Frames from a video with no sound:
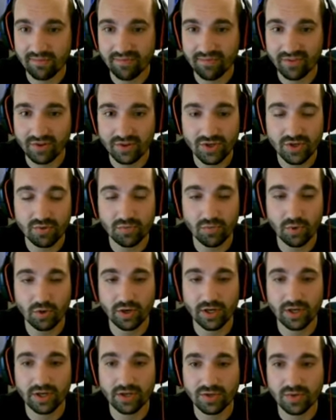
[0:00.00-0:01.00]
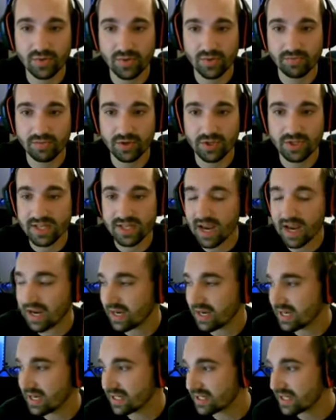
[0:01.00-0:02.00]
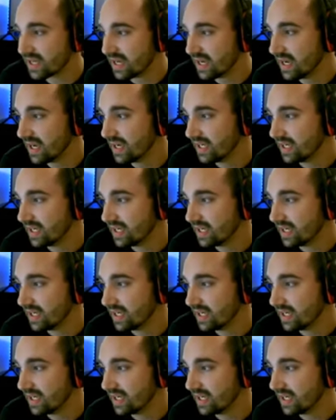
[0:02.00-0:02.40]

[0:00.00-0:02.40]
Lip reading: for 2 more years with Mercedes.